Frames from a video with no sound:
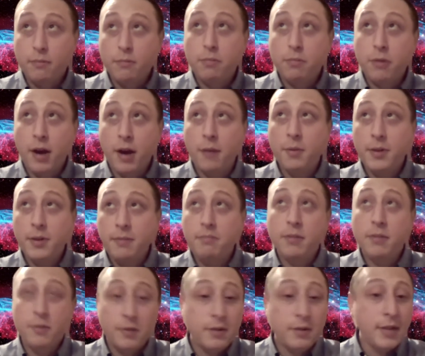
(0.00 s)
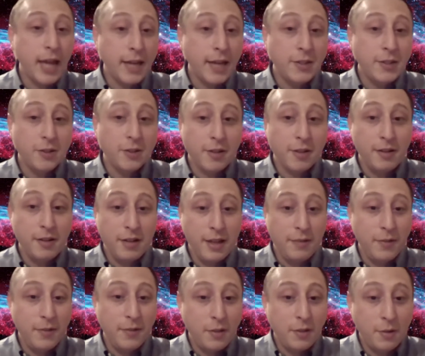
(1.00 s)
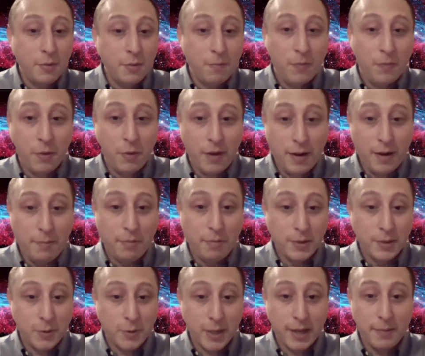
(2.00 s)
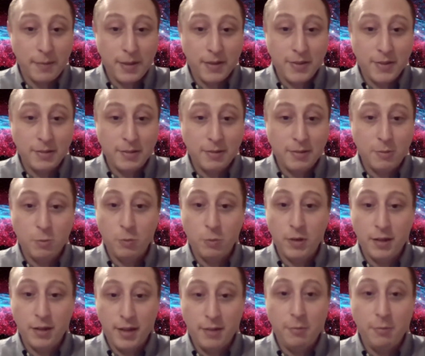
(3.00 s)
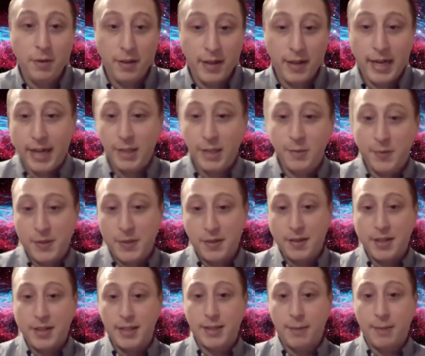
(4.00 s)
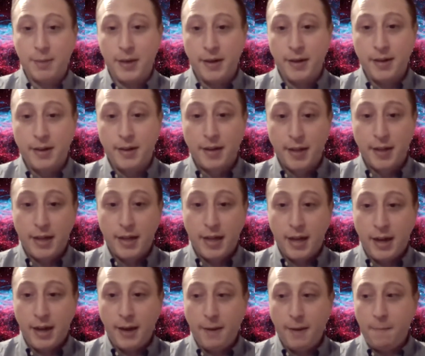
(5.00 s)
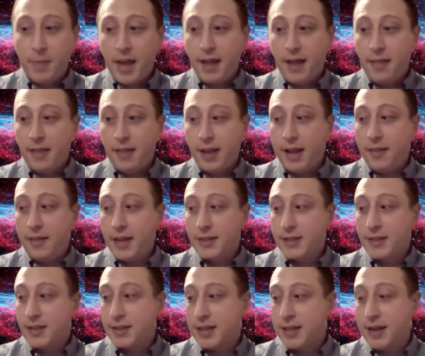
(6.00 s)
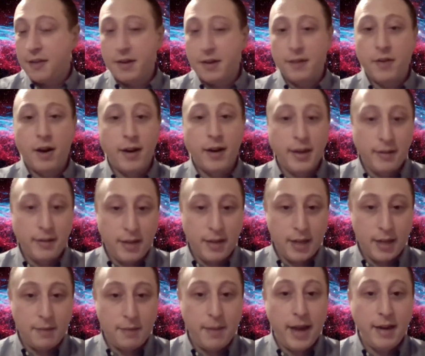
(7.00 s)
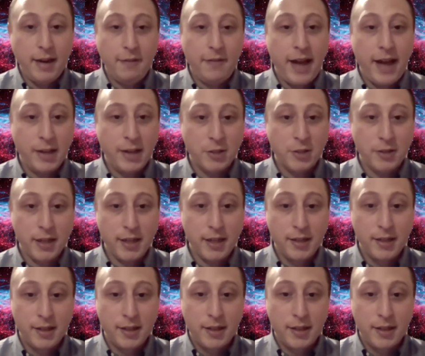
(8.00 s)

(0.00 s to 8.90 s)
probably a little nicer than even the, the one in Brunswick. I mean, there's, really, really nice facilities up here. Um, and, and that's to say nothing of R&D and manufacturing.